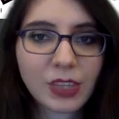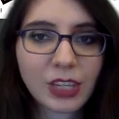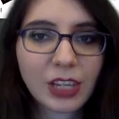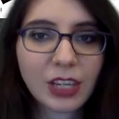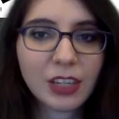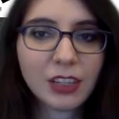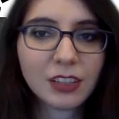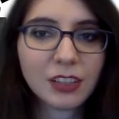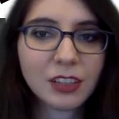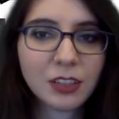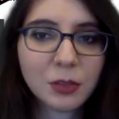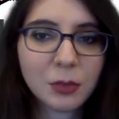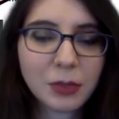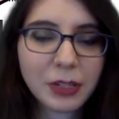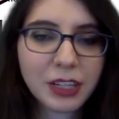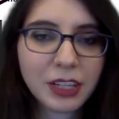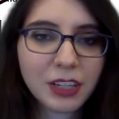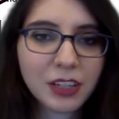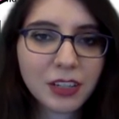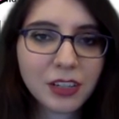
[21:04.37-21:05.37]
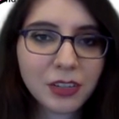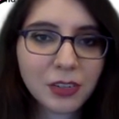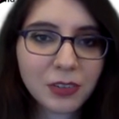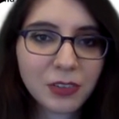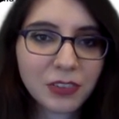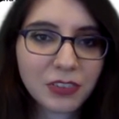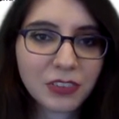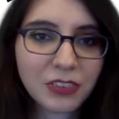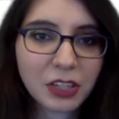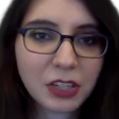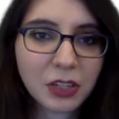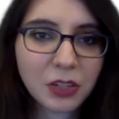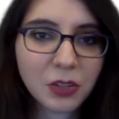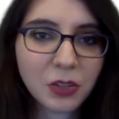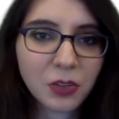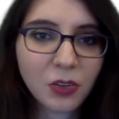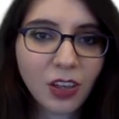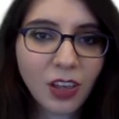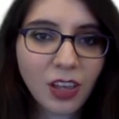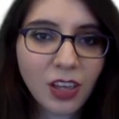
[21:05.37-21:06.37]
And here we go.
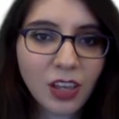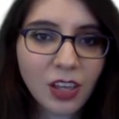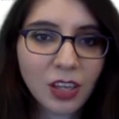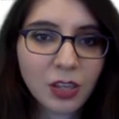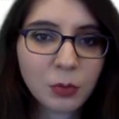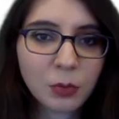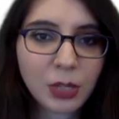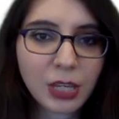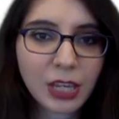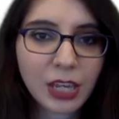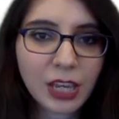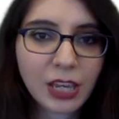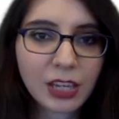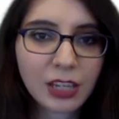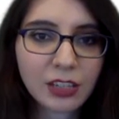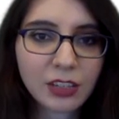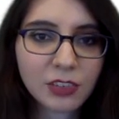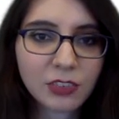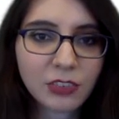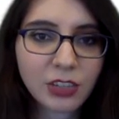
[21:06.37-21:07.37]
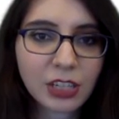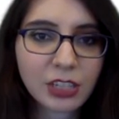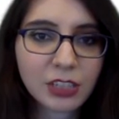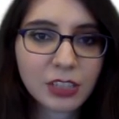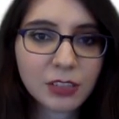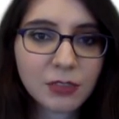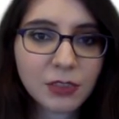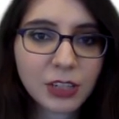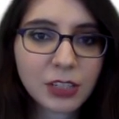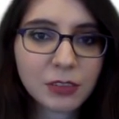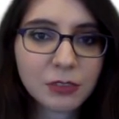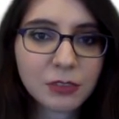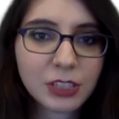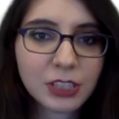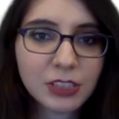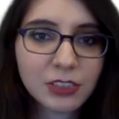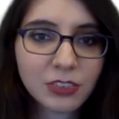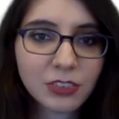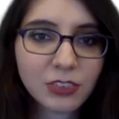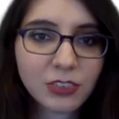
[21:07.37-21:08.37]
So we got Janet
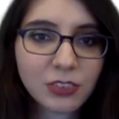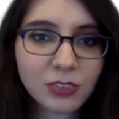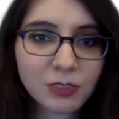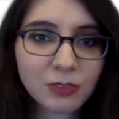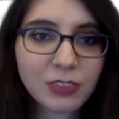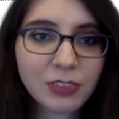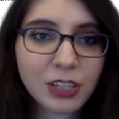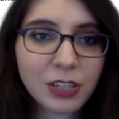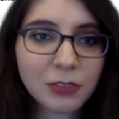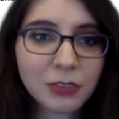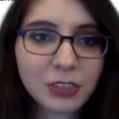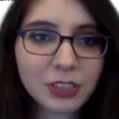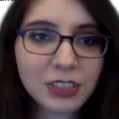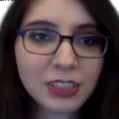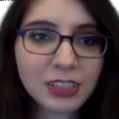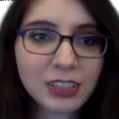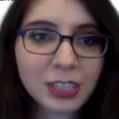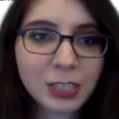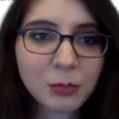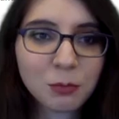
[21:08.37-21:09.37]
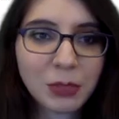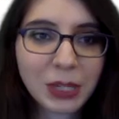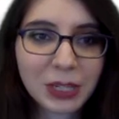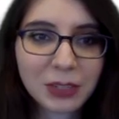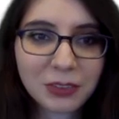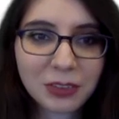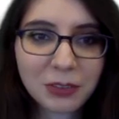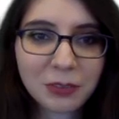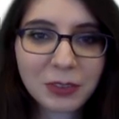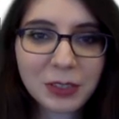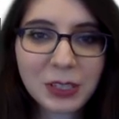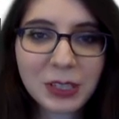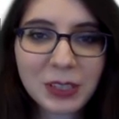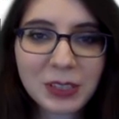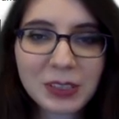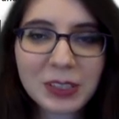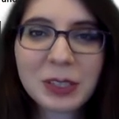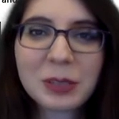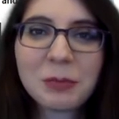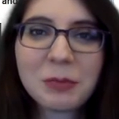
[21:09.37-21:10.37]
Ivanovich, definitely
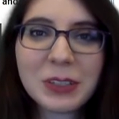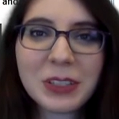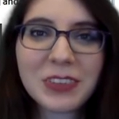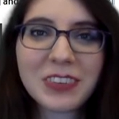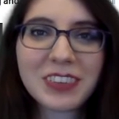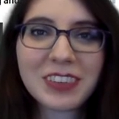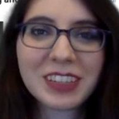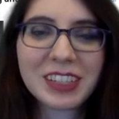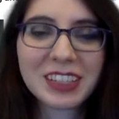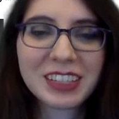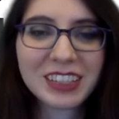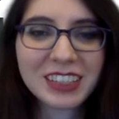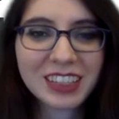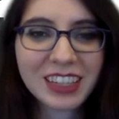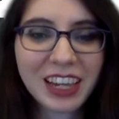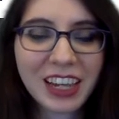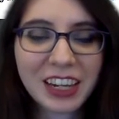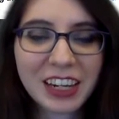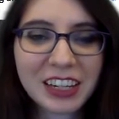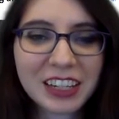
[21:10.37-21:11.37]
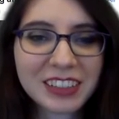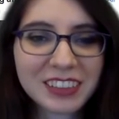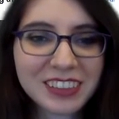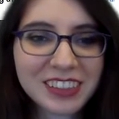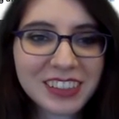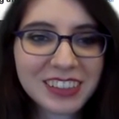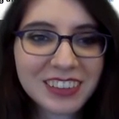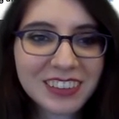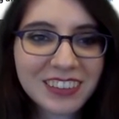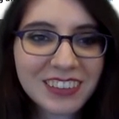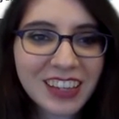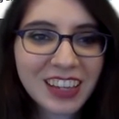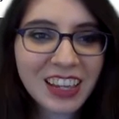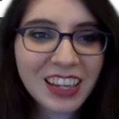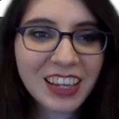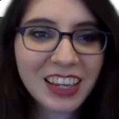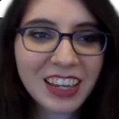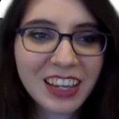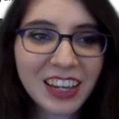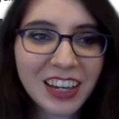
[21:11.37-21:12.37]
banter-filled and amusing characters.
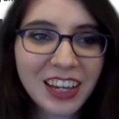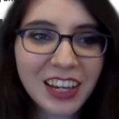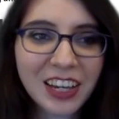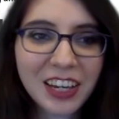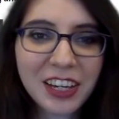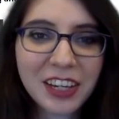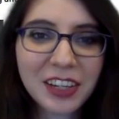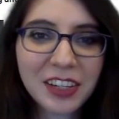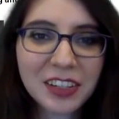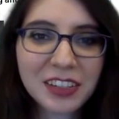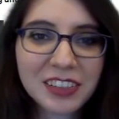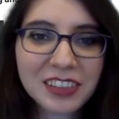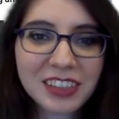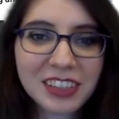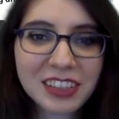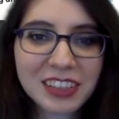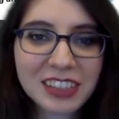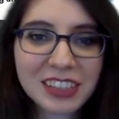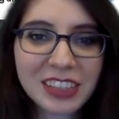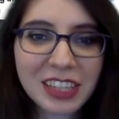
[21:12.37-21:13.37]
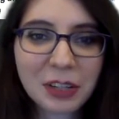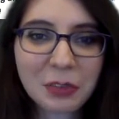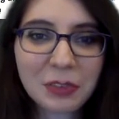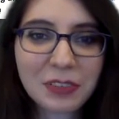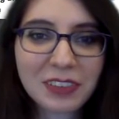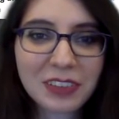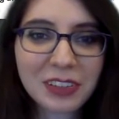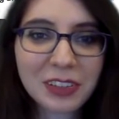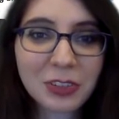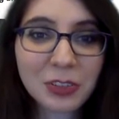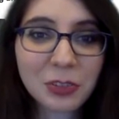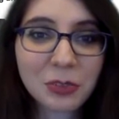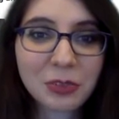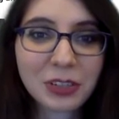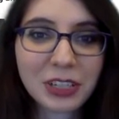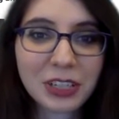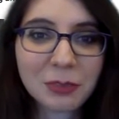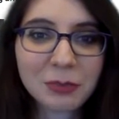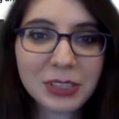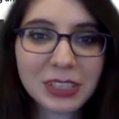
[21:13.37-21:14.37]
I think that was a good
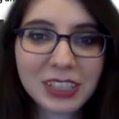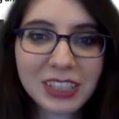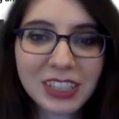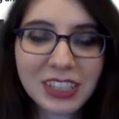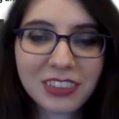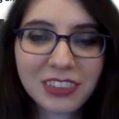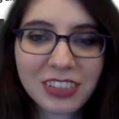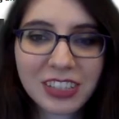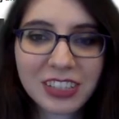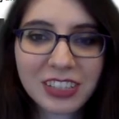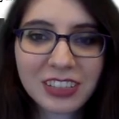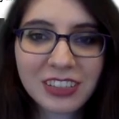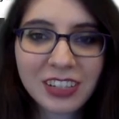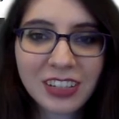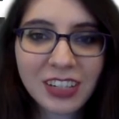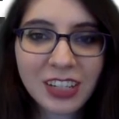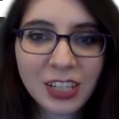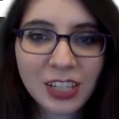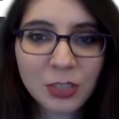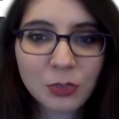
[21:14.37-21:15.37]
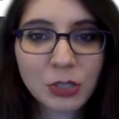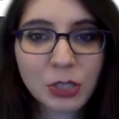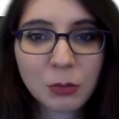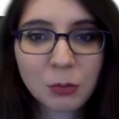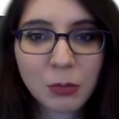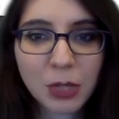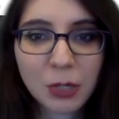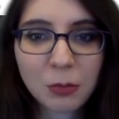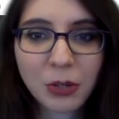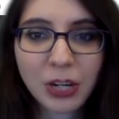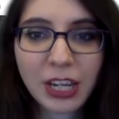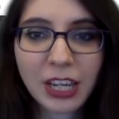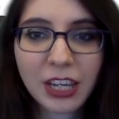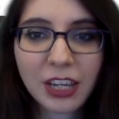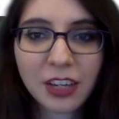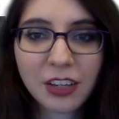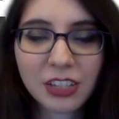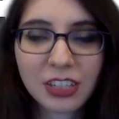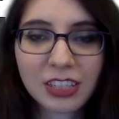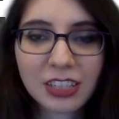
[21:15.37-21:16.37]
recommendation. Rita Mae
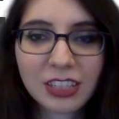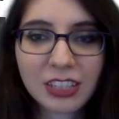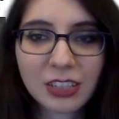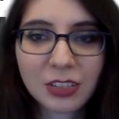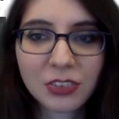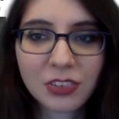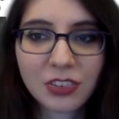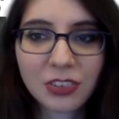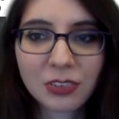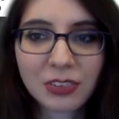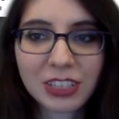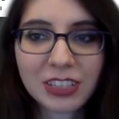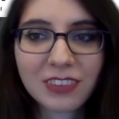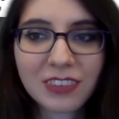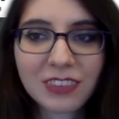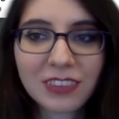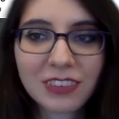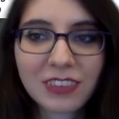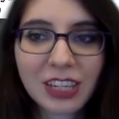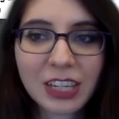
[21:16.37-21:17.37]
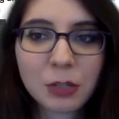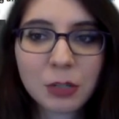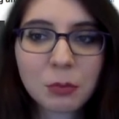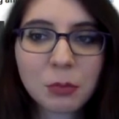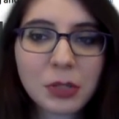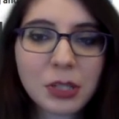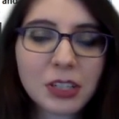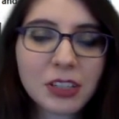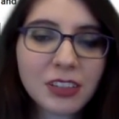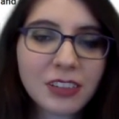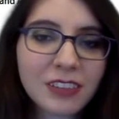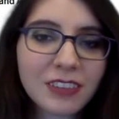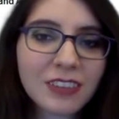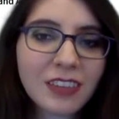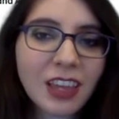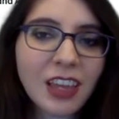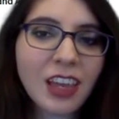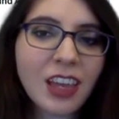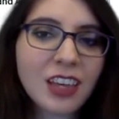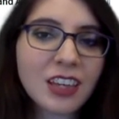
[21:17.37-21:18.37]
Brown, I think, also writes those kind of books.
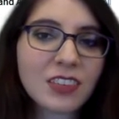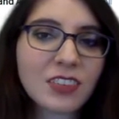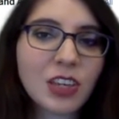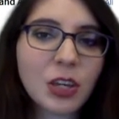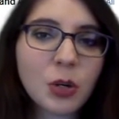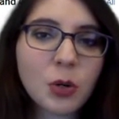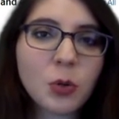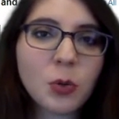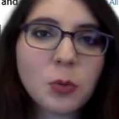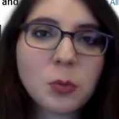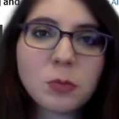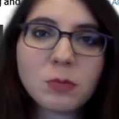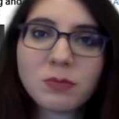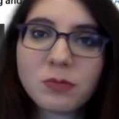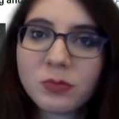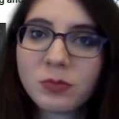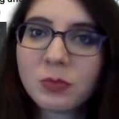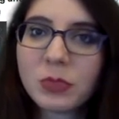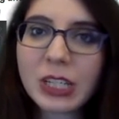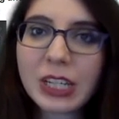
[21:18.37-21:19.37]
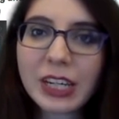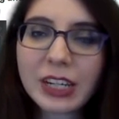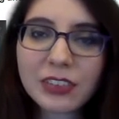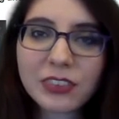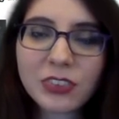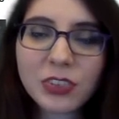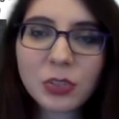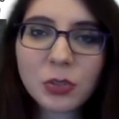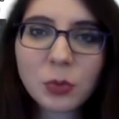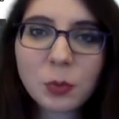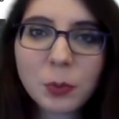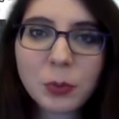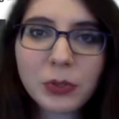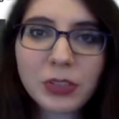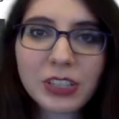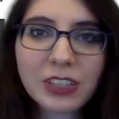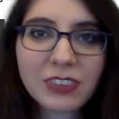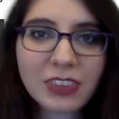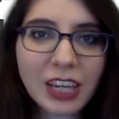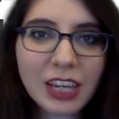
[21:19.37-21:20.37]
So we got 2
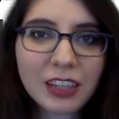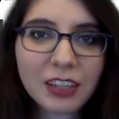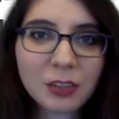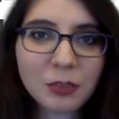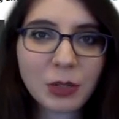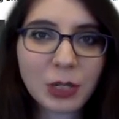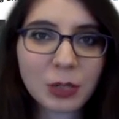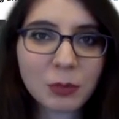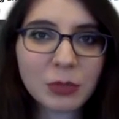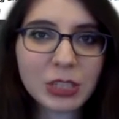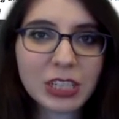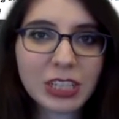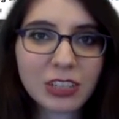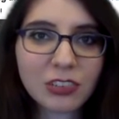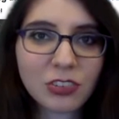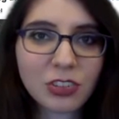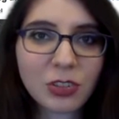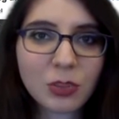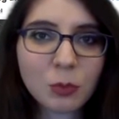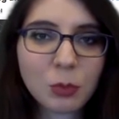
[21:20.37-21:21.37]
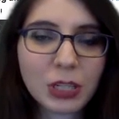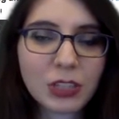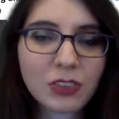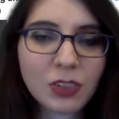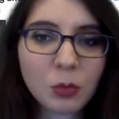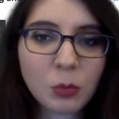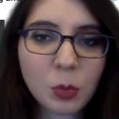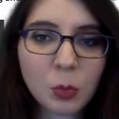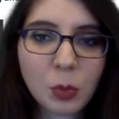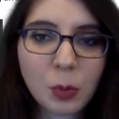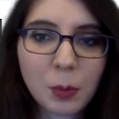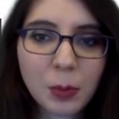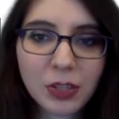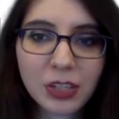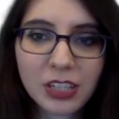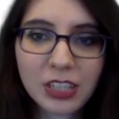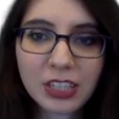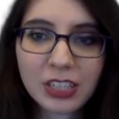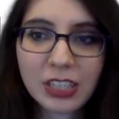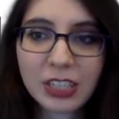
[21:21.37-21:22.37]
pretty solid recommendations based on what we
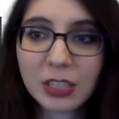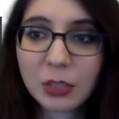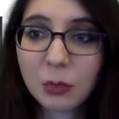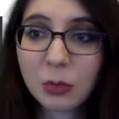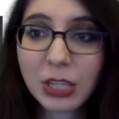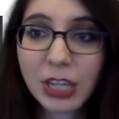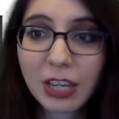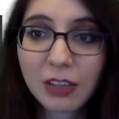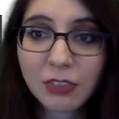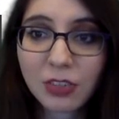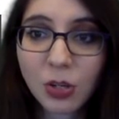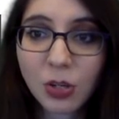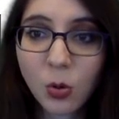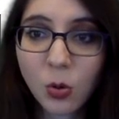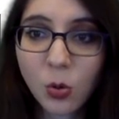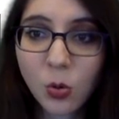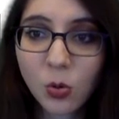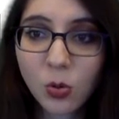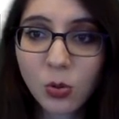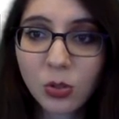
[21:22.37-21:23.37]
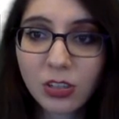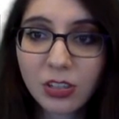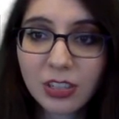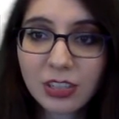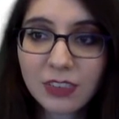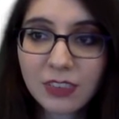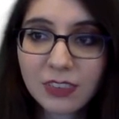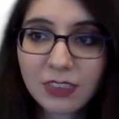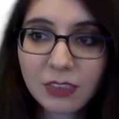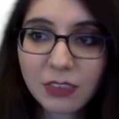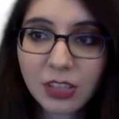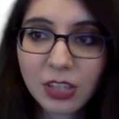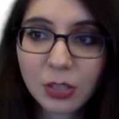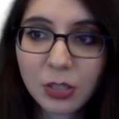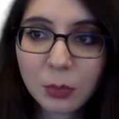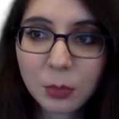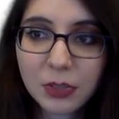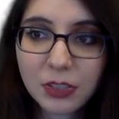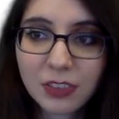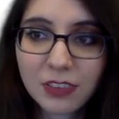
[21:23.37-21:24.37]
put in. And then we have a whole list of
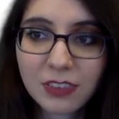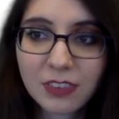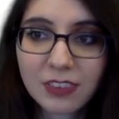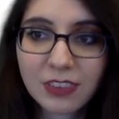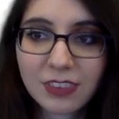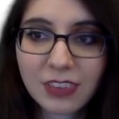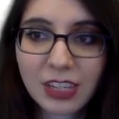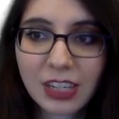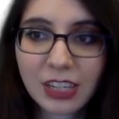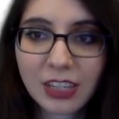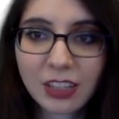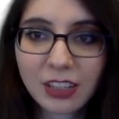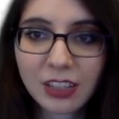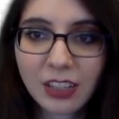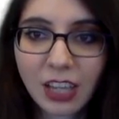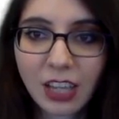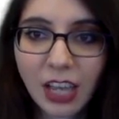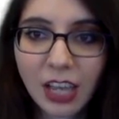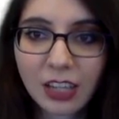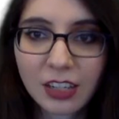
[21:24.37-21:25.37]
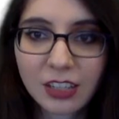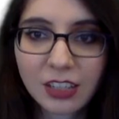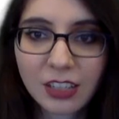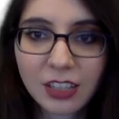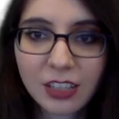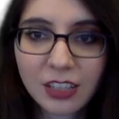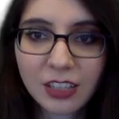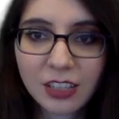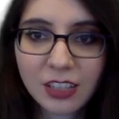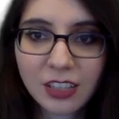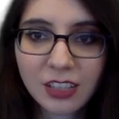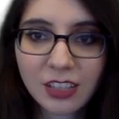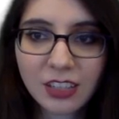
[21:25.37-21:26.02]
other books to take a look at here.